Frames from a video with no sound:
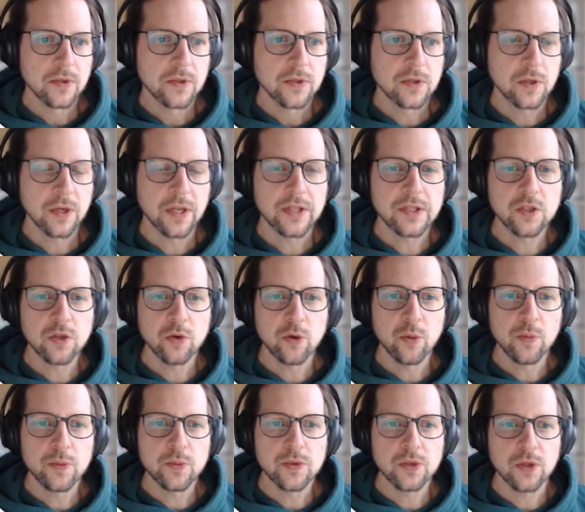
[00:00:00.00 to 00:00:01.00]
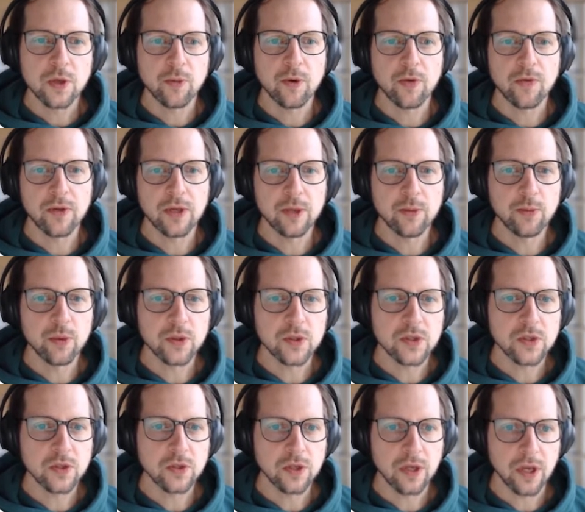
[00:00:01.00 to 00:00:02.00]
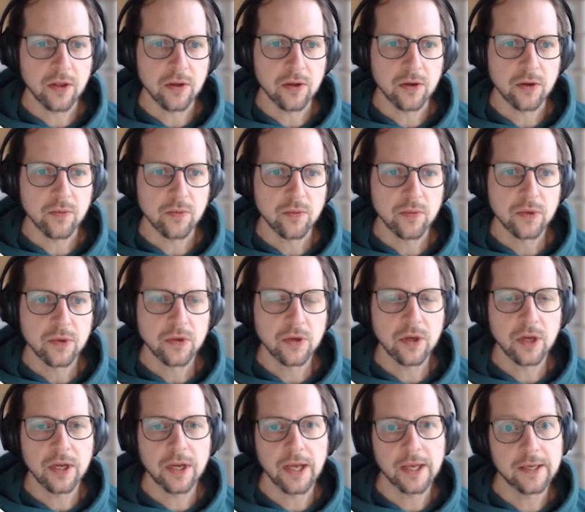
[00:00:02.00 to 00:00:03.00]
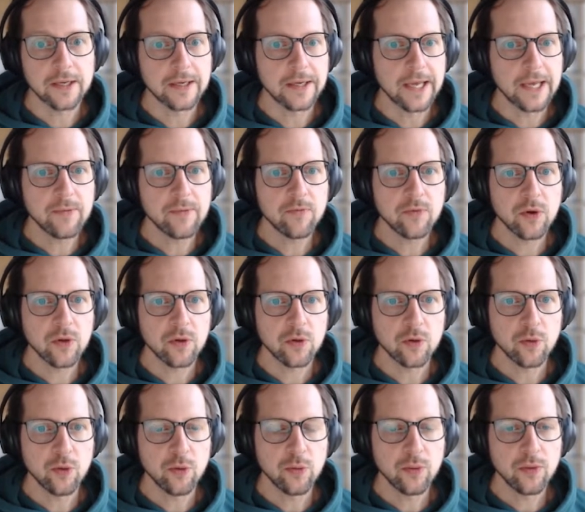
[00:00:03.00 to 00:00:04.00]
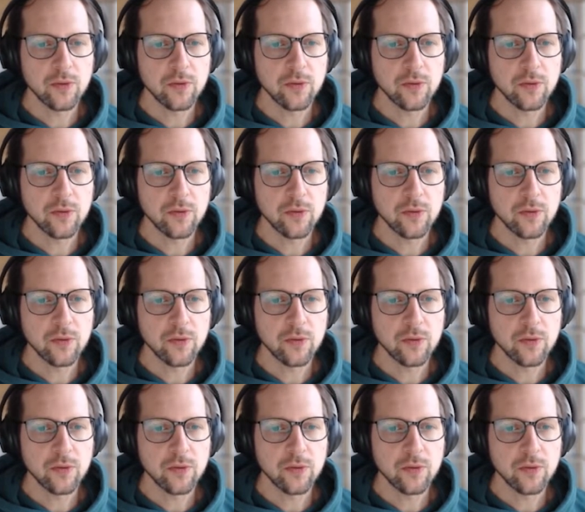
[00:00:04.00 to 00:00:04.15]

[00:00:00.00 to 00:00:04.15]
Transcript: So let's group some of the inputs together. You can add a name for the group,